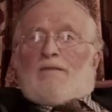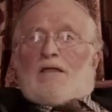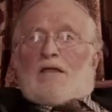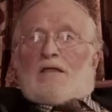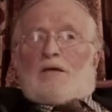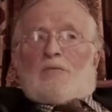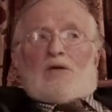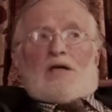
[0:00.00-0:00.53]

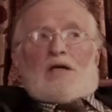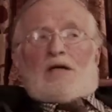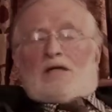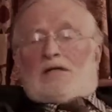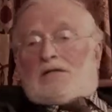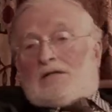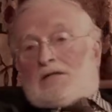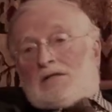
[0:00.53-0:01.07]
And then we
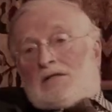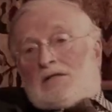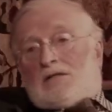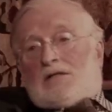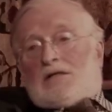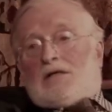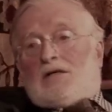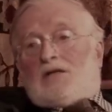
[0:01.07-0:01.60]
had
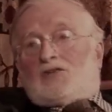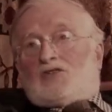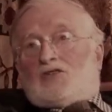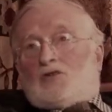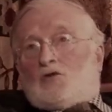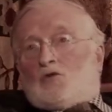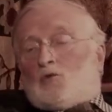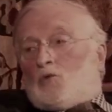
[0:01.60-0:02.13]

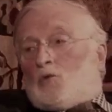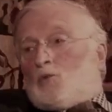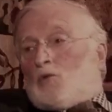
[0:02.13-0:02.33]
clergy who all